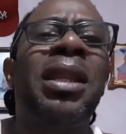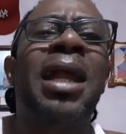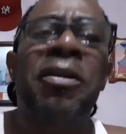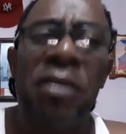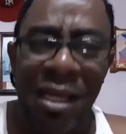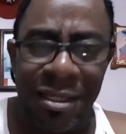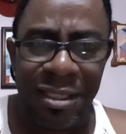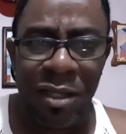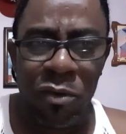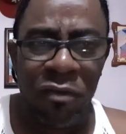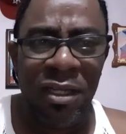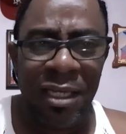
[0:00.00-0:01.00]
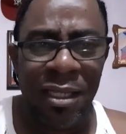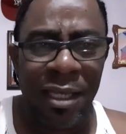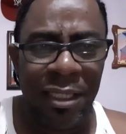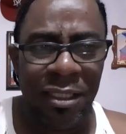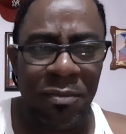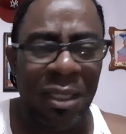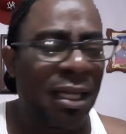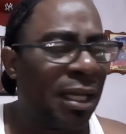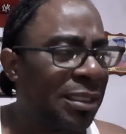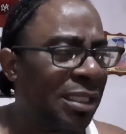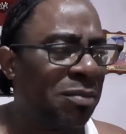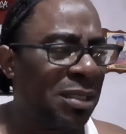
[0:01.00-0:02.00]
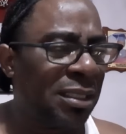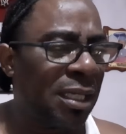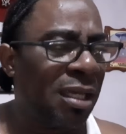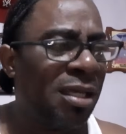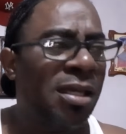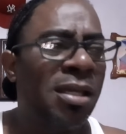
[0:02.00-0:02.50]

Larry I say over there yet, because as me say,